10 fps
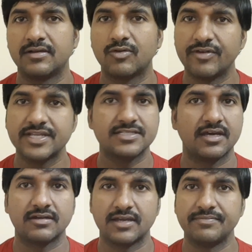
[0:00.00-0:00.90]
queries
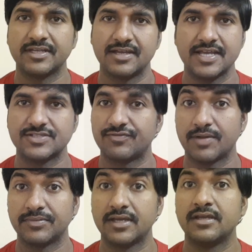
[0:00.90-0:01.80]
are coming, guys,
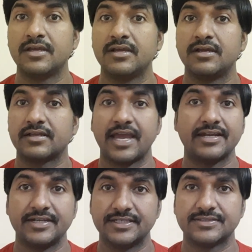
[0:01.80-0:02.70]
from the
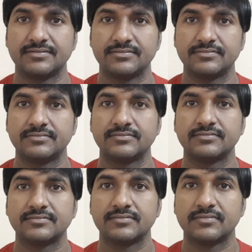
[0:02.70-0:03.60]
candidates.
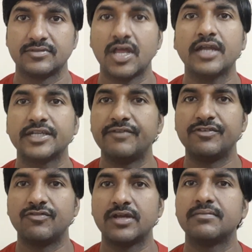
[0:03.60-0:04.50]
Not
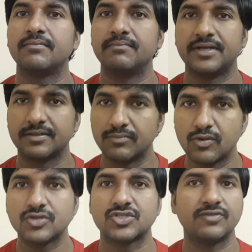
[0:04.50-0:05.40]
everyone, but
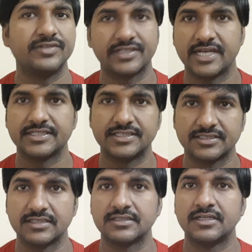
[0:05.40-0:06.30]
most of the candidates
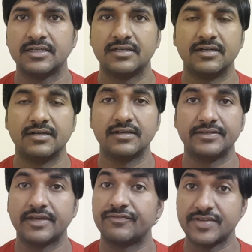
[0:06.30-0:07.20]
are
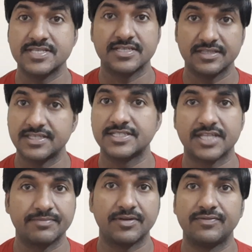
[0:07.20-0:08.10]
they are facing these
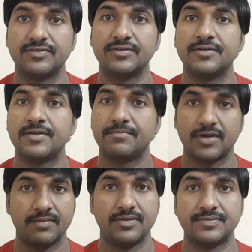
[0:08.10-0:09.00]
type of
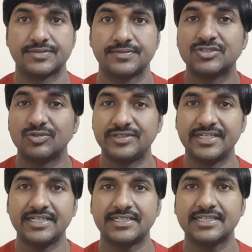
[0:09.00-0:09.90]
problems. So
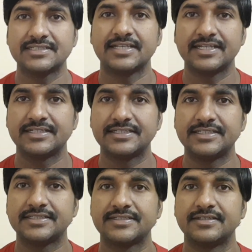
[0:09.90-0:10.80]
data
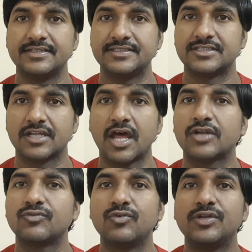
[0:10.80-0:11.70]
scientist is
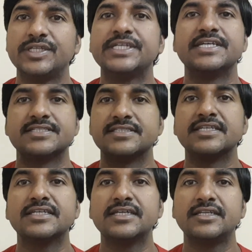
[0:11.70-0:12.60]
not only a
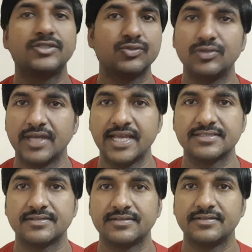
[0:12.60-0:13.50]
single tool,
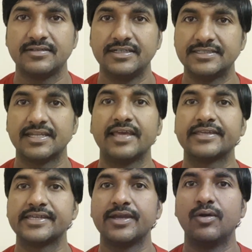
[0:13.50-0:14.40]
guys. It's
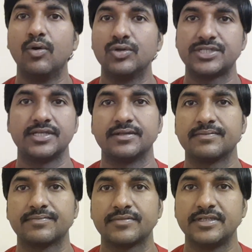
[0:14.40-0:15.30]
like a ocean.
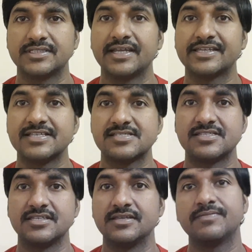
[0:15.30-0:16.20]
It's like a
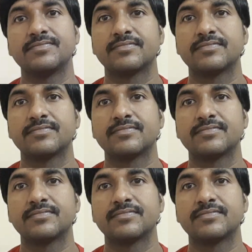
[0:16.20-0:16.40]
sea.